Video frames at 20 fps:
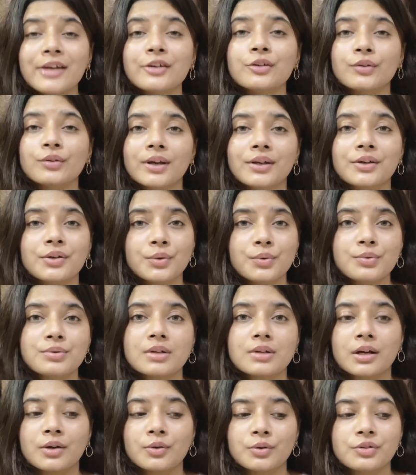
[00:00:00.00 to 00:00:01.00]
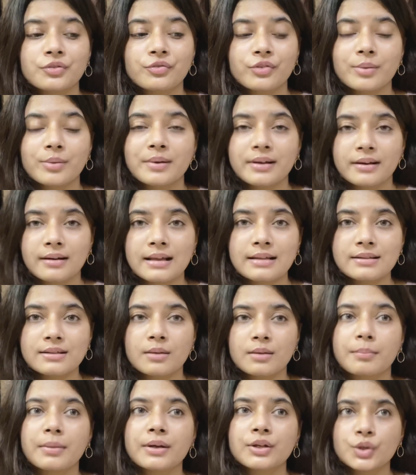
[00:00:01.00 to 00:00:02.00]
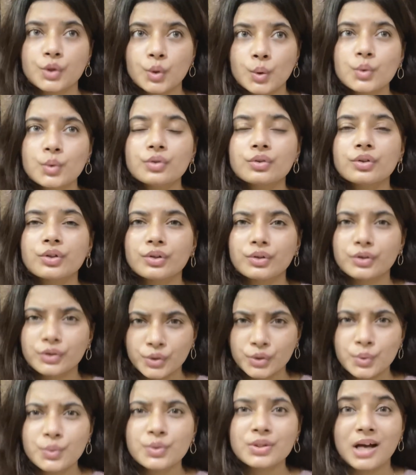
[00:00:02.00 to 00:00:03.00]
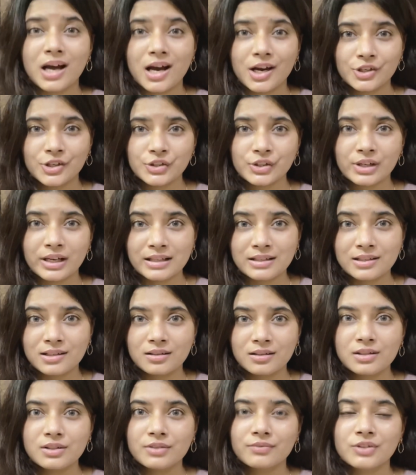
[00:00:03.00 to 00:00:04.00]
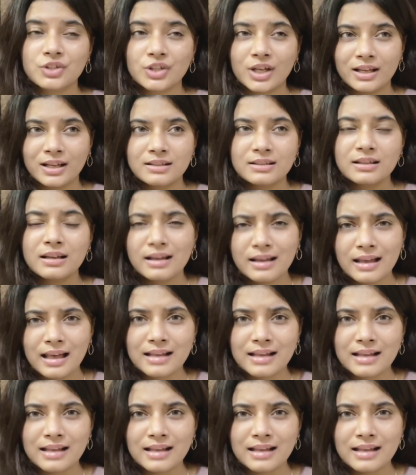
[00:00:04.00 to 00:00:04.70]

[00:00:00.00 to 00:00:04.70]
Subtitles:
And you can use a good creamy cleanser, but don't use harsh cleansers which has